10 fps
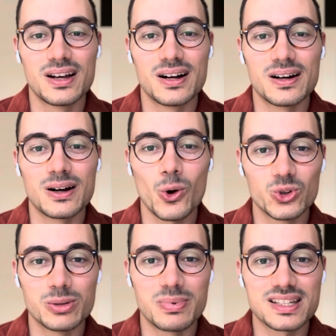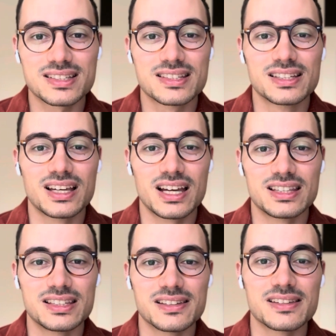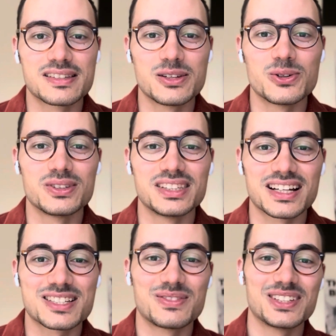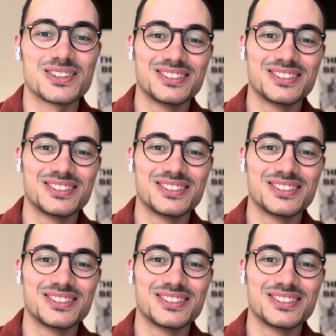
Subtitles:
all the best, and see you in the next video.